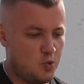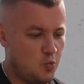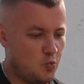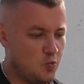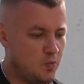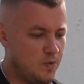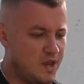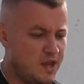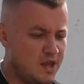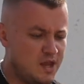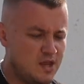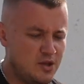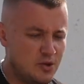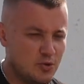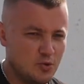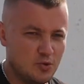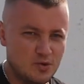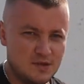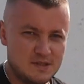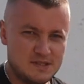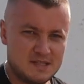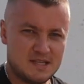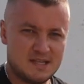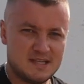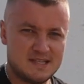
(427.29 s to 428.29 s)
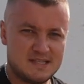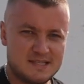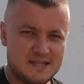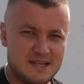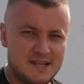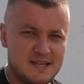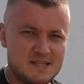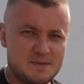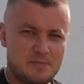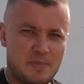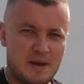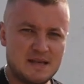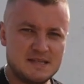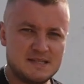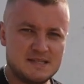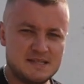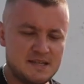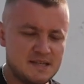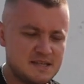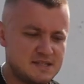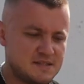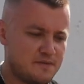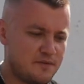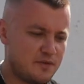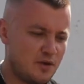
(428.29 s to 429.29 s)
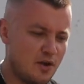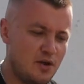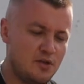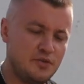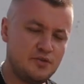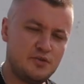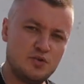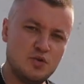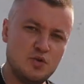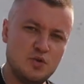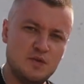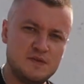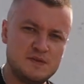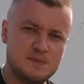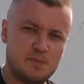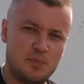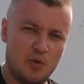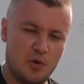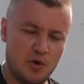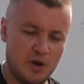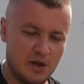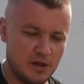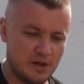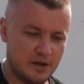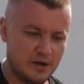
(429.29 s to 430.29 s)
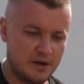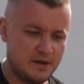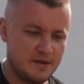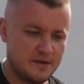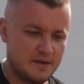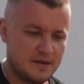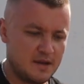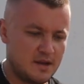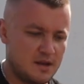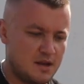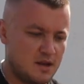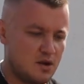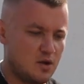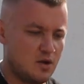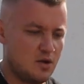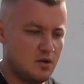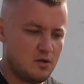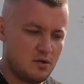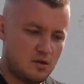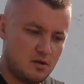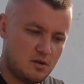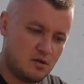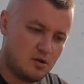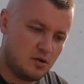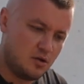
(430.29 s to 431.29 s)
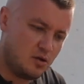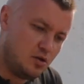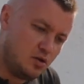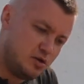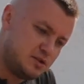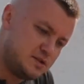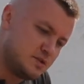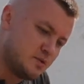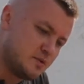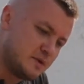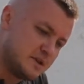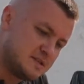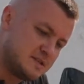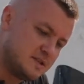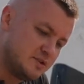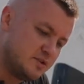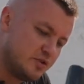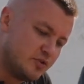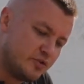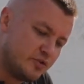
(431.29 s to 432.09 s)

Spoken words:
we use 6x6 front roof spoiler, also as an